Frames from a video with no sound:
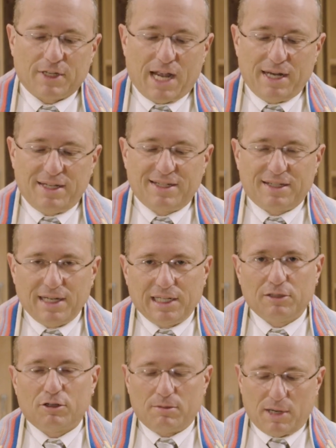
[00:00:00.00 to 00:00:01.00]
I
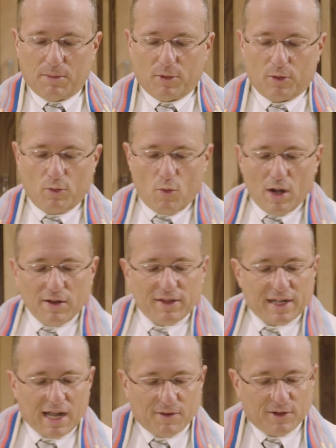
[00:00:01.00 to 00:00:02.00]
distinctly remember one of the
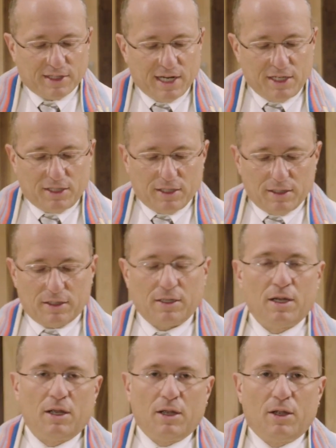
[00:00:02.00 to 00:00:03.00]
conversations
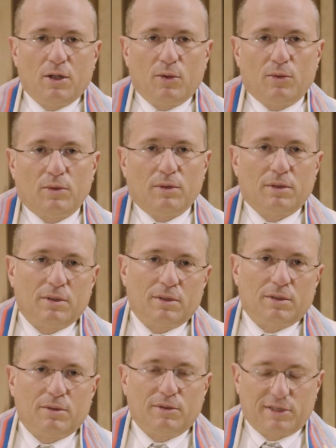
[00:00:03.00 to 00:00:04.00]

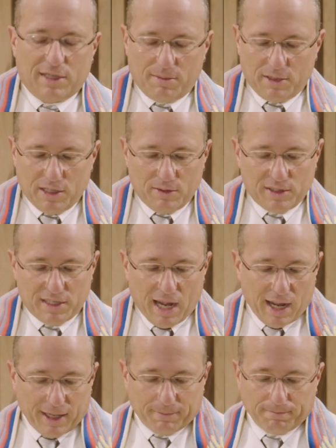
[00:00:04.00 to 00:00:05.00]
with someone who was
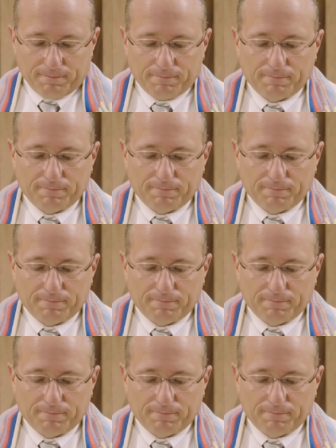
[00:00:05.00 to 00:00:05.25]
dying,